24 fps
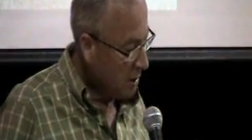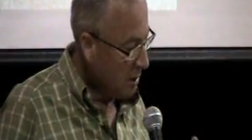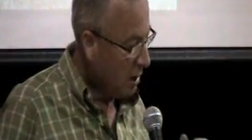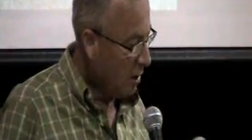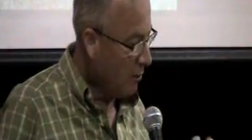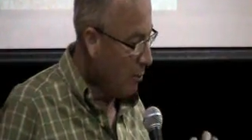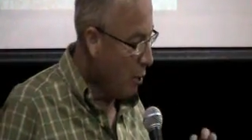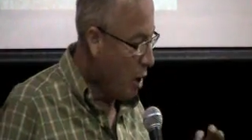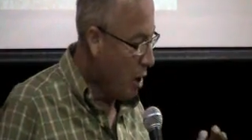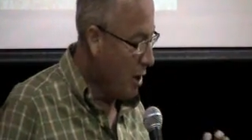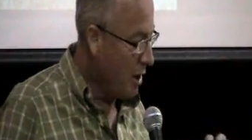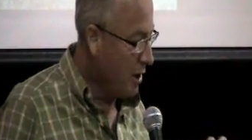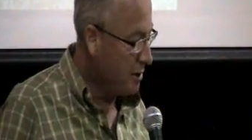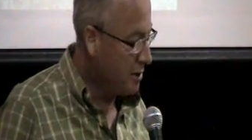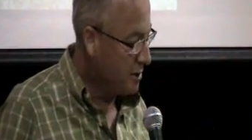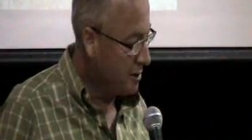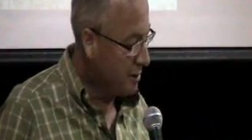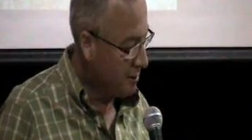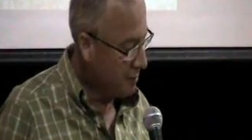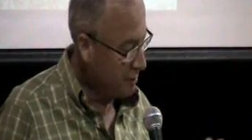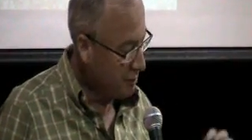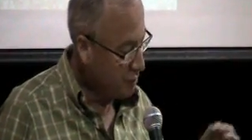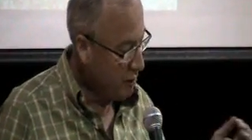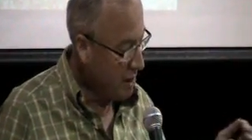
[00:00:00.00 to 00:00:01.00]

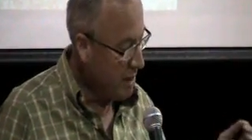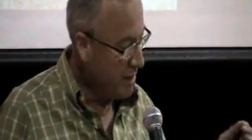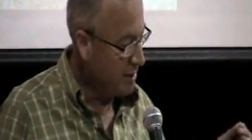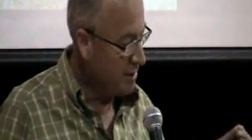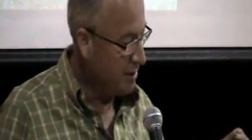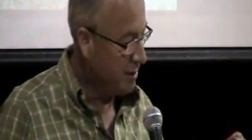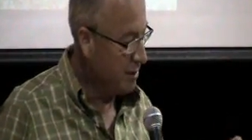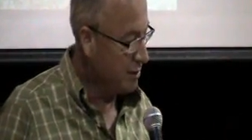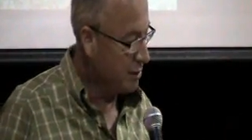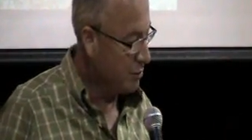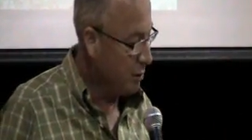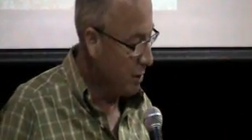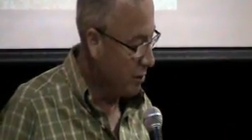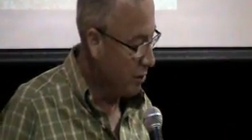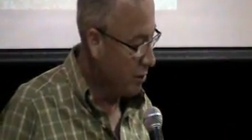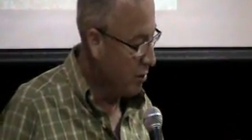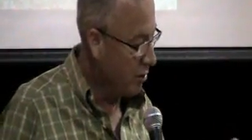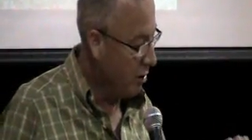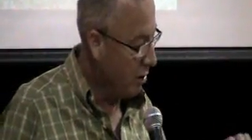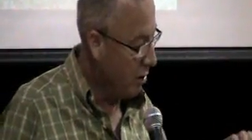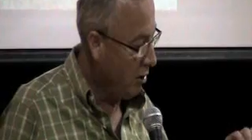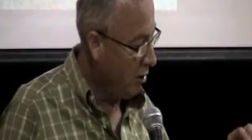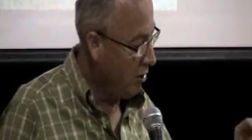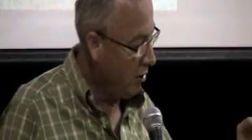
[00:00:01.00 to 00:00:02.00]
harmonics, transients is what they're
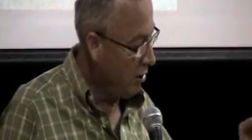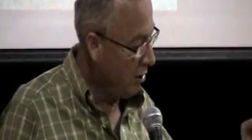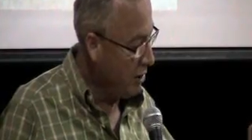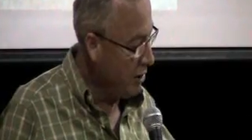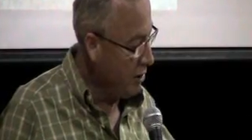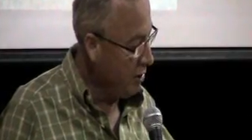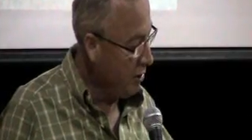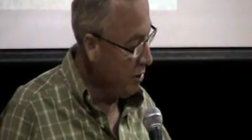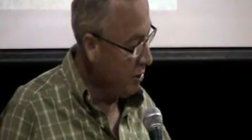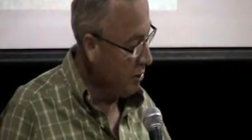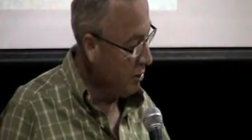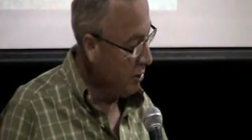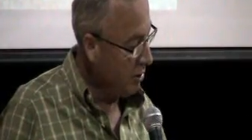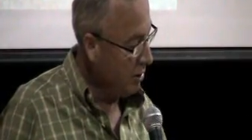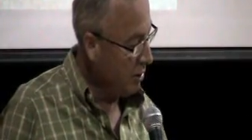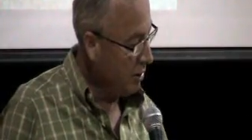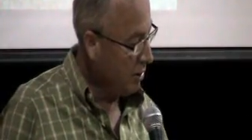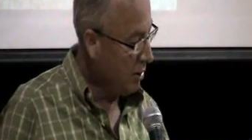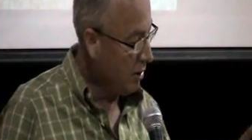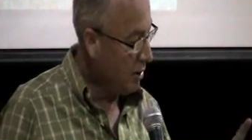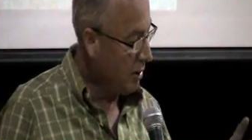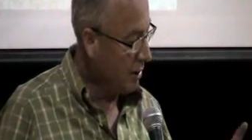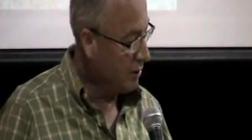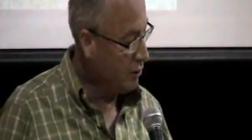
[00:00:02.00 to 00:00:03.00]
called, on your
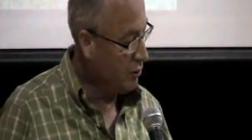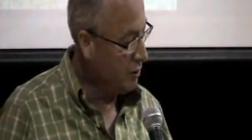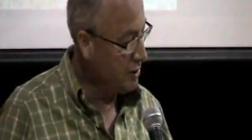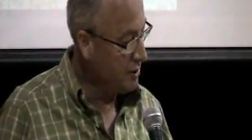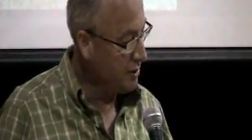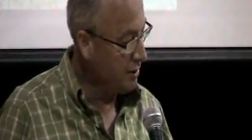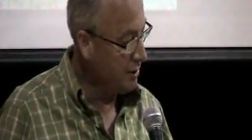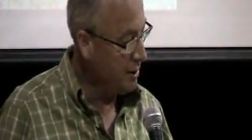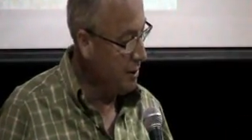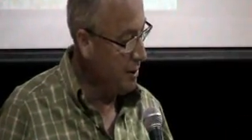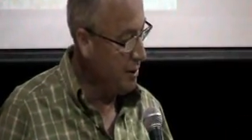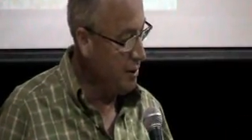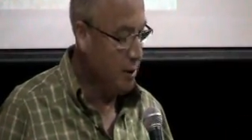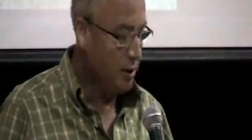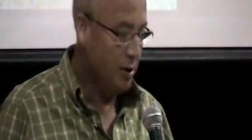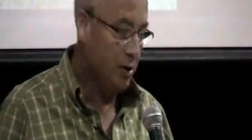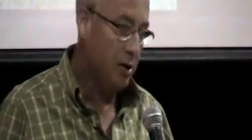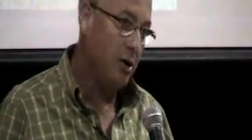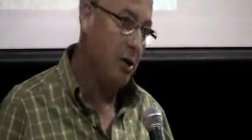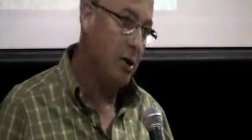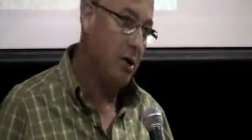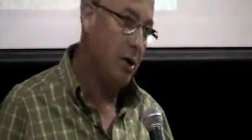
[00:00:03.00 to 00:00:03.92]
electricity,